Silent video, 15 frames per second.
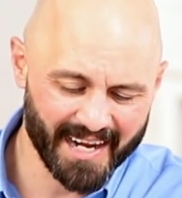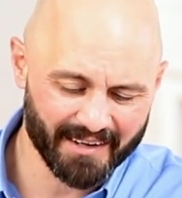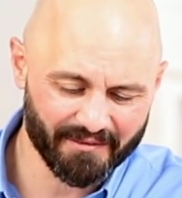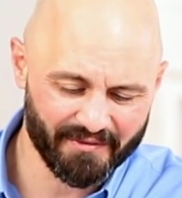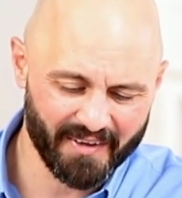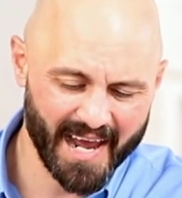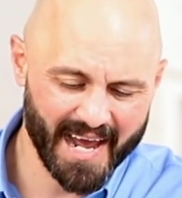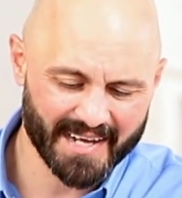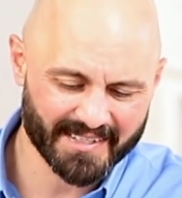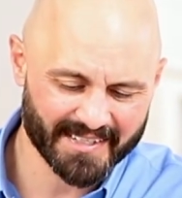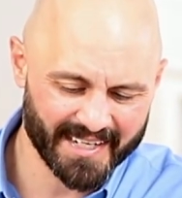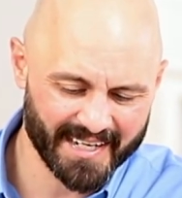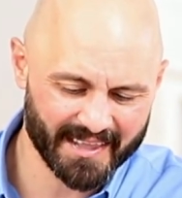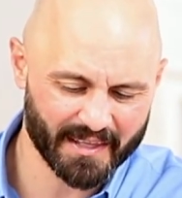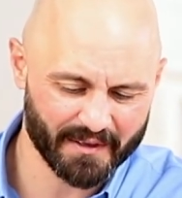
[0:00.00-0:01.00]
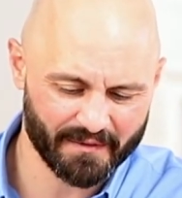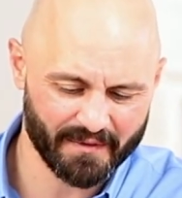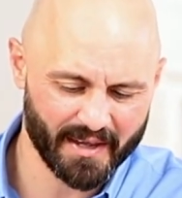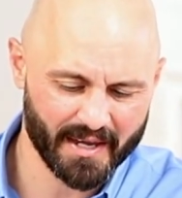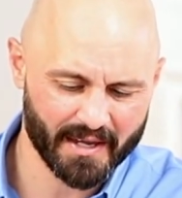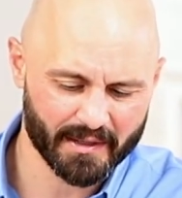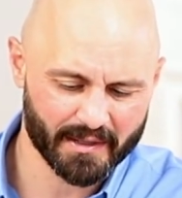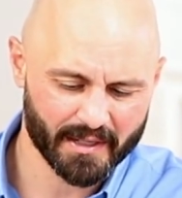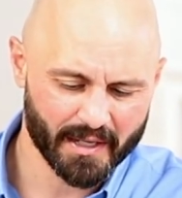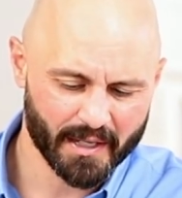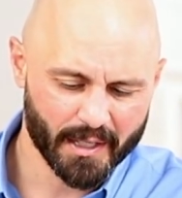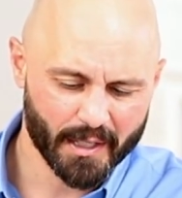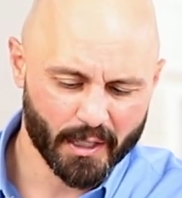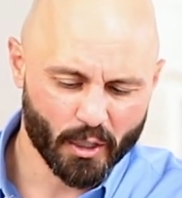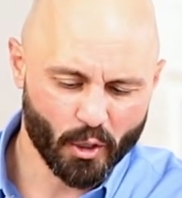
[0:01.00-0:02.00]
fast in the faith,
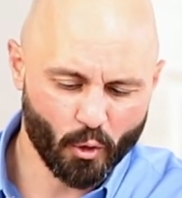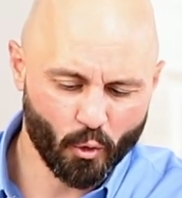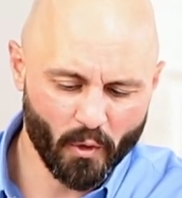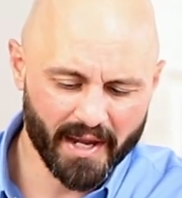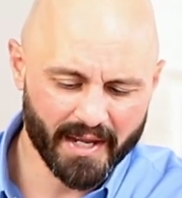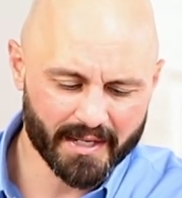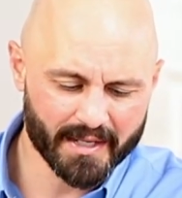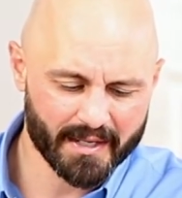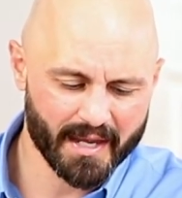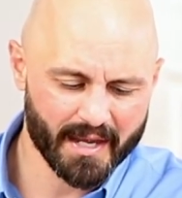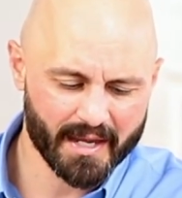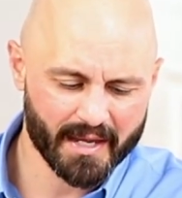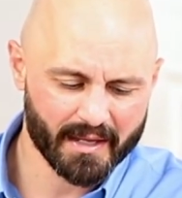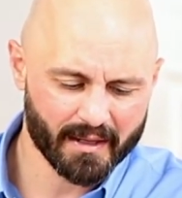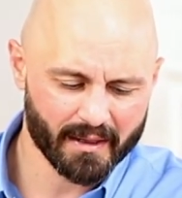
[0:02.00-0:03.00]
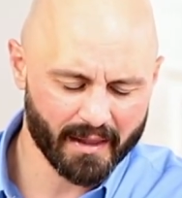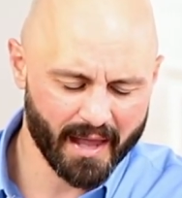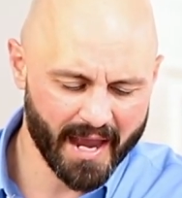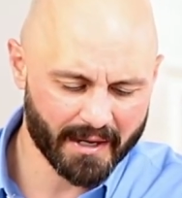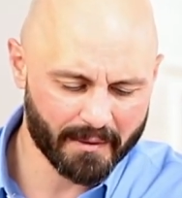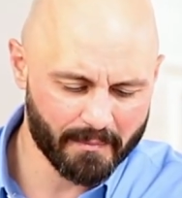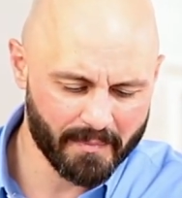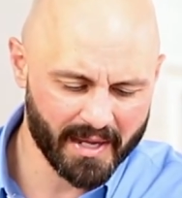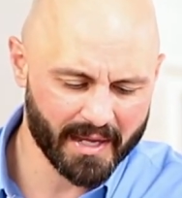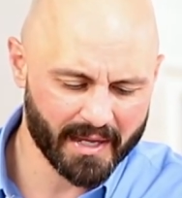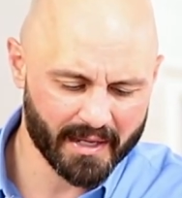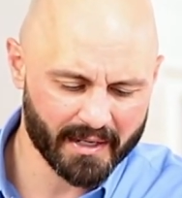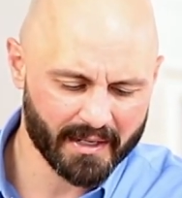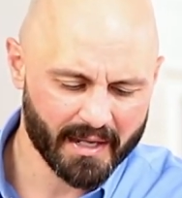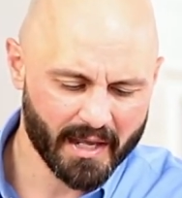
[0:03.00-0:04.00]
quit ye like
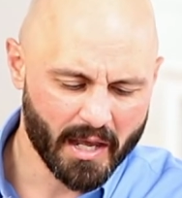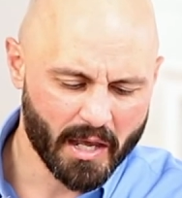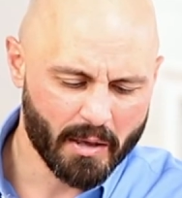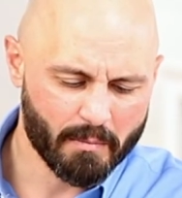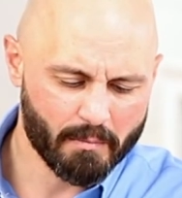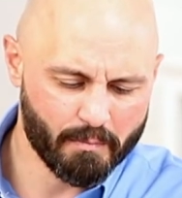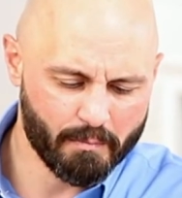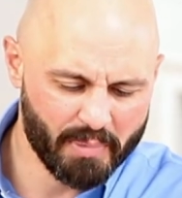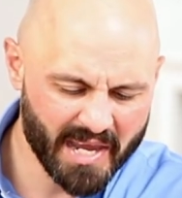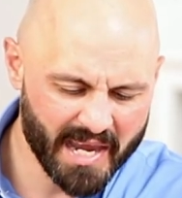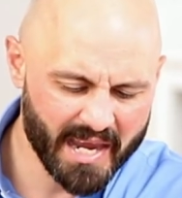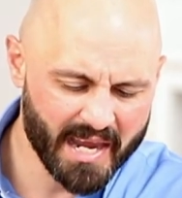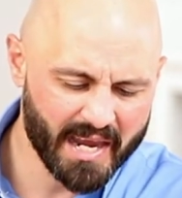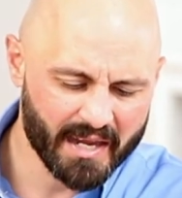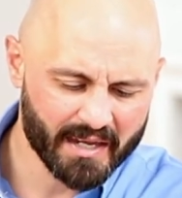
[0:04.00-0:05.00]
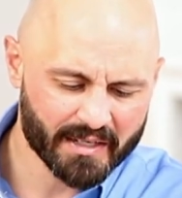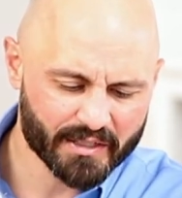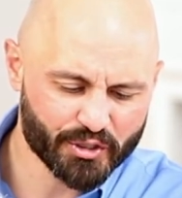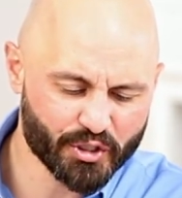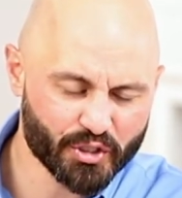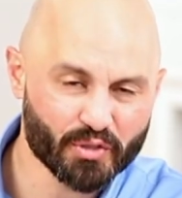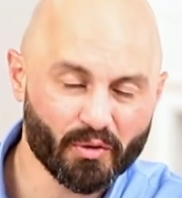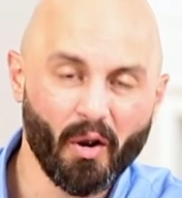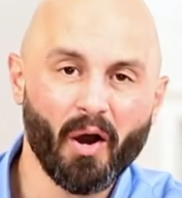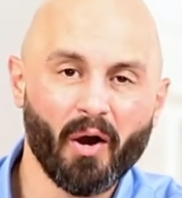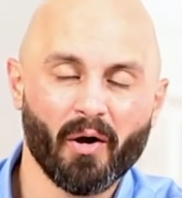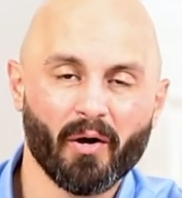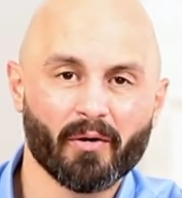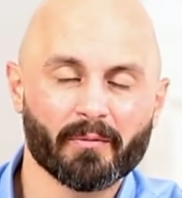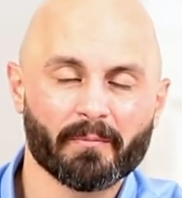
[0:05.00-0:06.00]
men, be
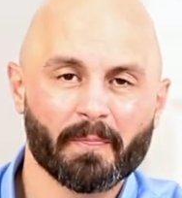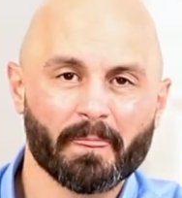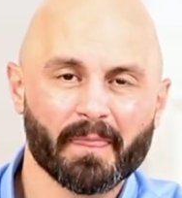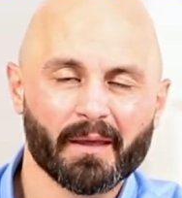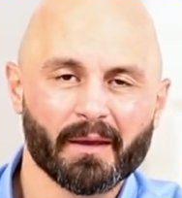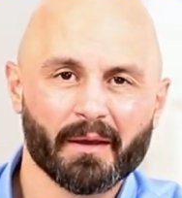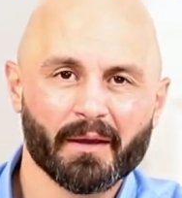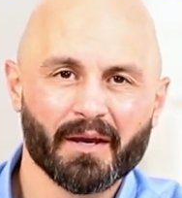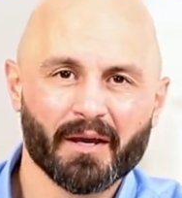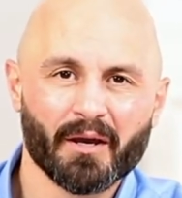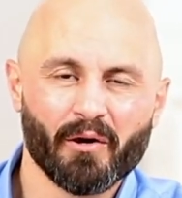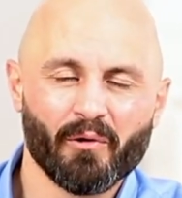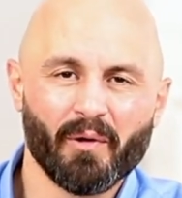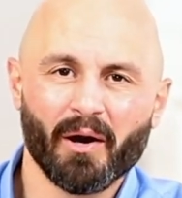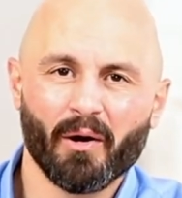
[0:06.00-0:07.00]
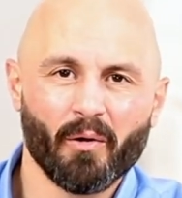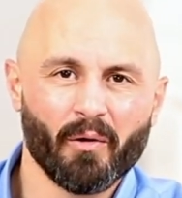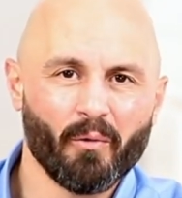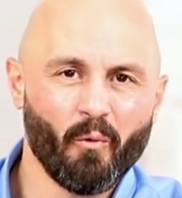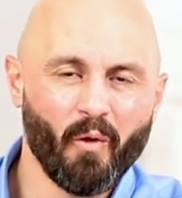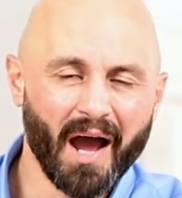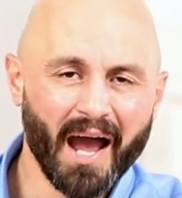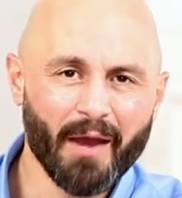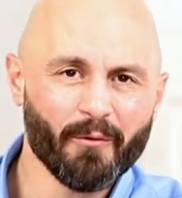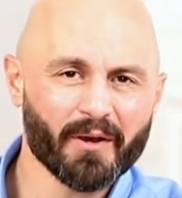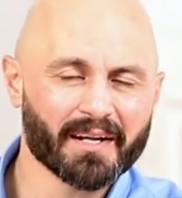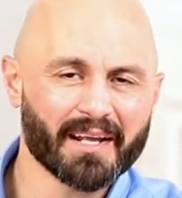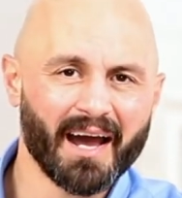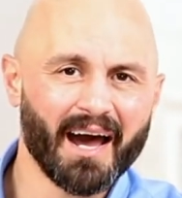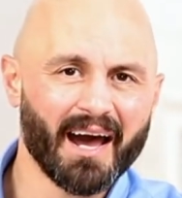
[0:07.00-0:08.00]
strong. Well, why
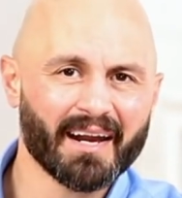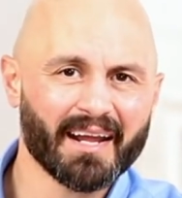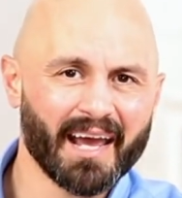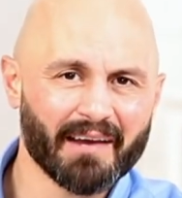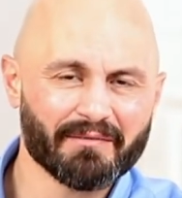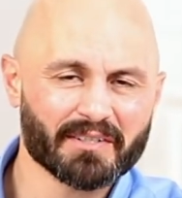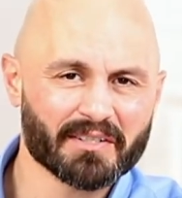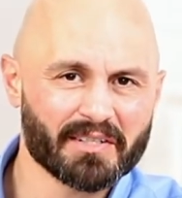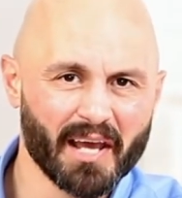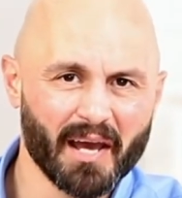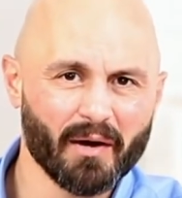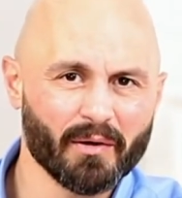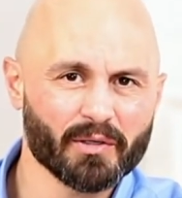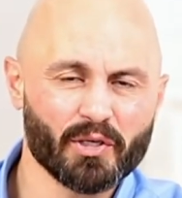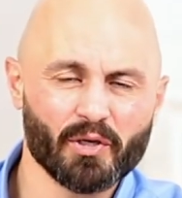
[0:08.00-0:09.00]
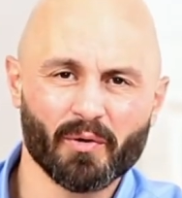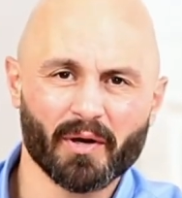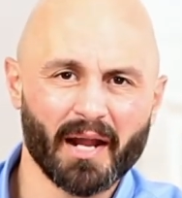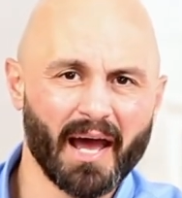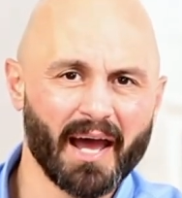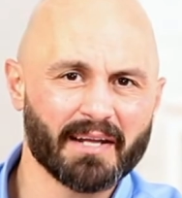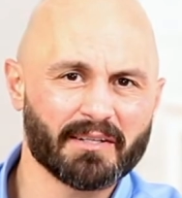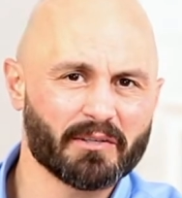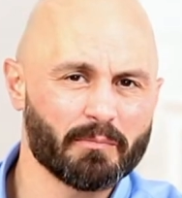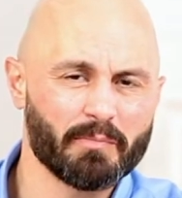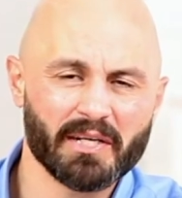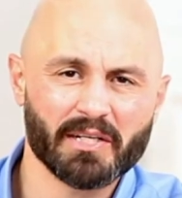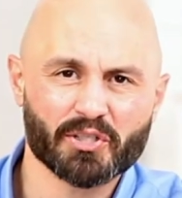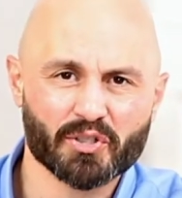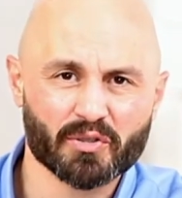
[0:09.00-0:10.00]
would God have to tell you and I to
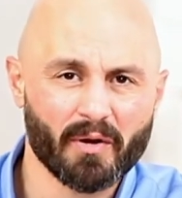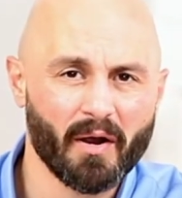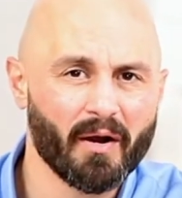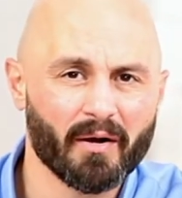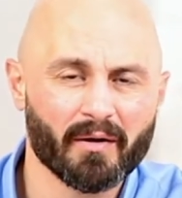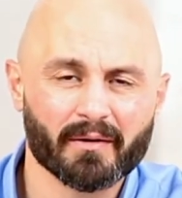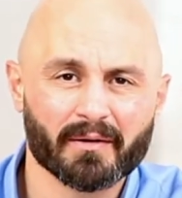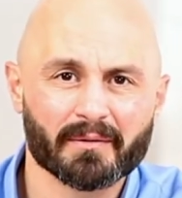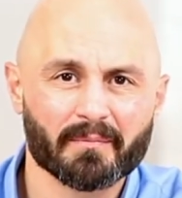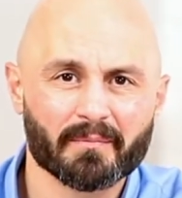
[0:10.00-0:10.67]
be strong?